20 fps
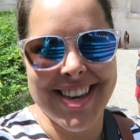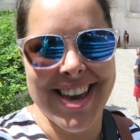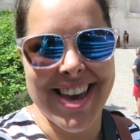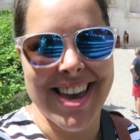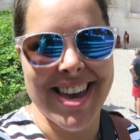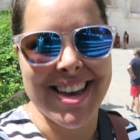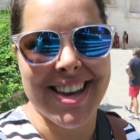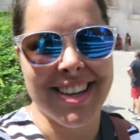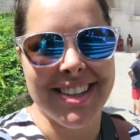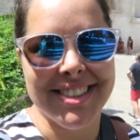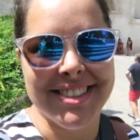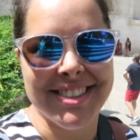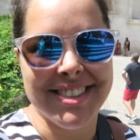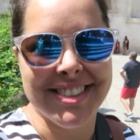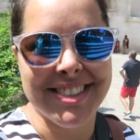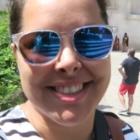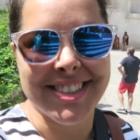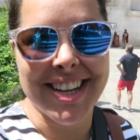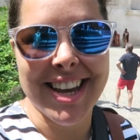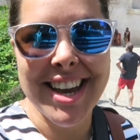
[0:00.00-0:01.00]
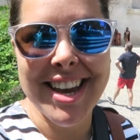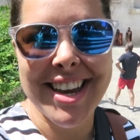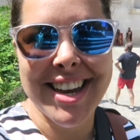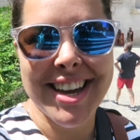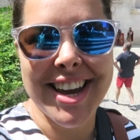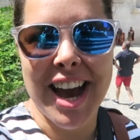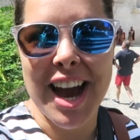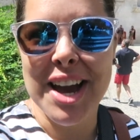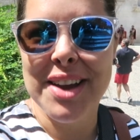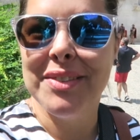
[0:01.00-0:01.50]
and
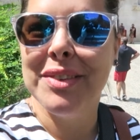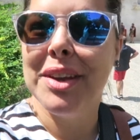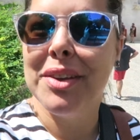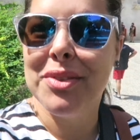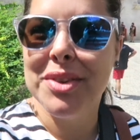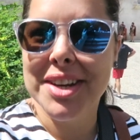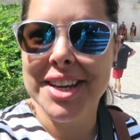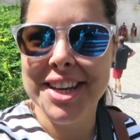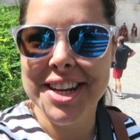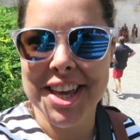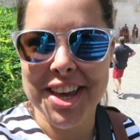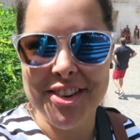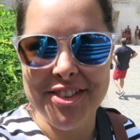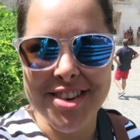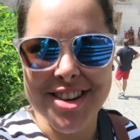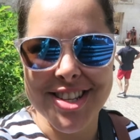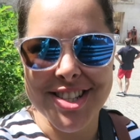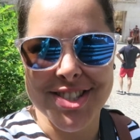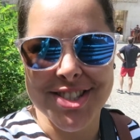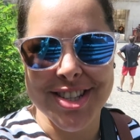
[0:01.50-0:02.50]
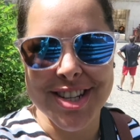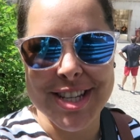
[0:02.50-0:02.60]
today I'm not running any errands.